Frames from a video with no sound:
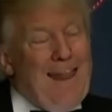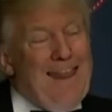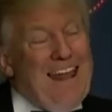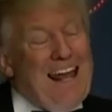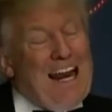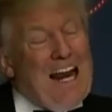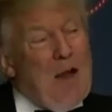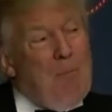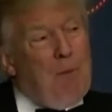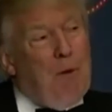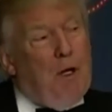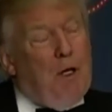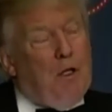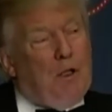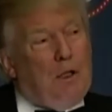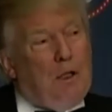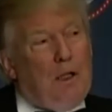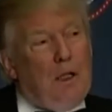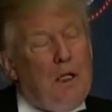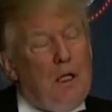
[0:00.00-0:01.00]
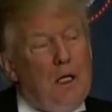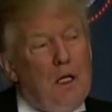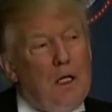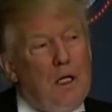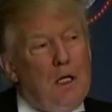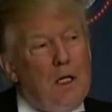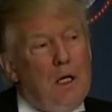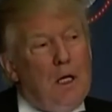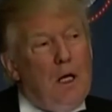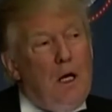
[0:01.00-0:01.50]
And then I built,
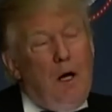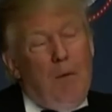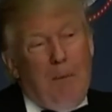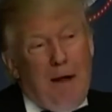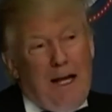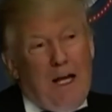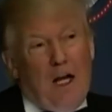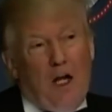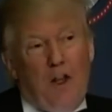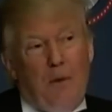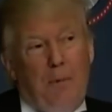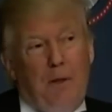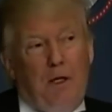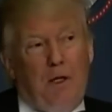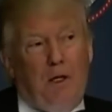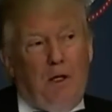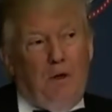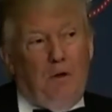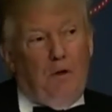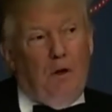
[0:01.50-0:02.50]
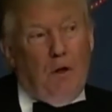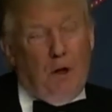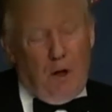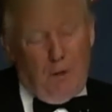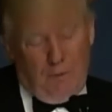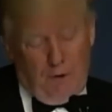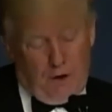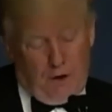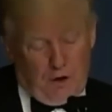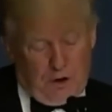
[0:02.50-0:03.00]
many other buildings
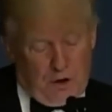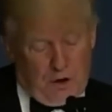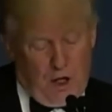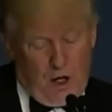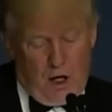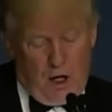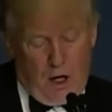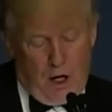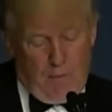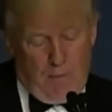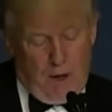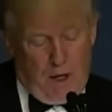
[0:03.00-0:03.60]
all over the city.